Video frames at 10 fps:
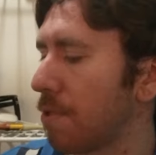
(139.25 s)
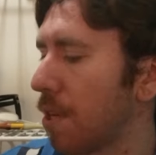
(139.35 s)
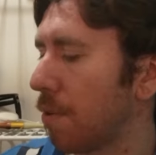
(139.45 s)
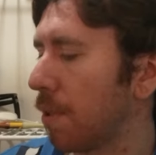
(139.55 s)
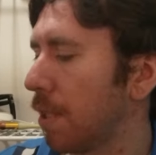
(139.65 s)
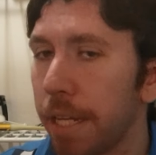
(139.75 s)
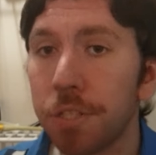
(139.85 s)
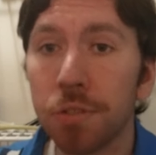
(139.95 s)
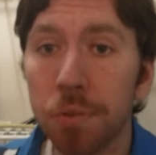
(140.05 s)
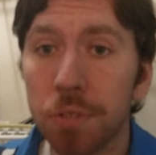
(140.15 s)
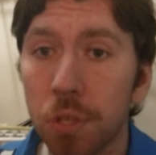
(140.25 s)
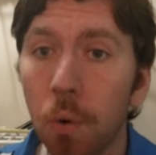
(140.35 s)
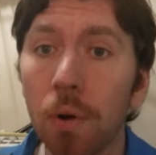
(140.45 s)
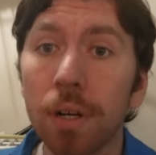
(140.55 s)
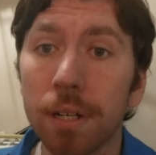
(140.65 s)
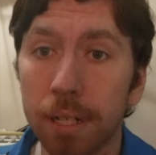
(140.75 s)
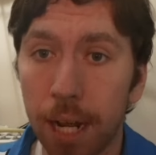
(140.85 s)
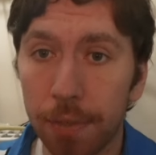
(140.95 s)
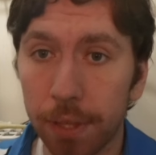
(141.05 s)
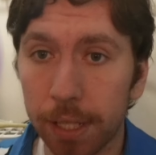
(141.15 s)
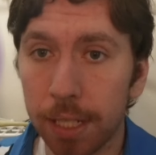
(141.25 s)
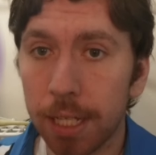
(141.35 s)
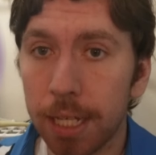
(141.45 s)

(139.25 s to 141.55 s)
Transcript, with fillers: So its true score, nothing.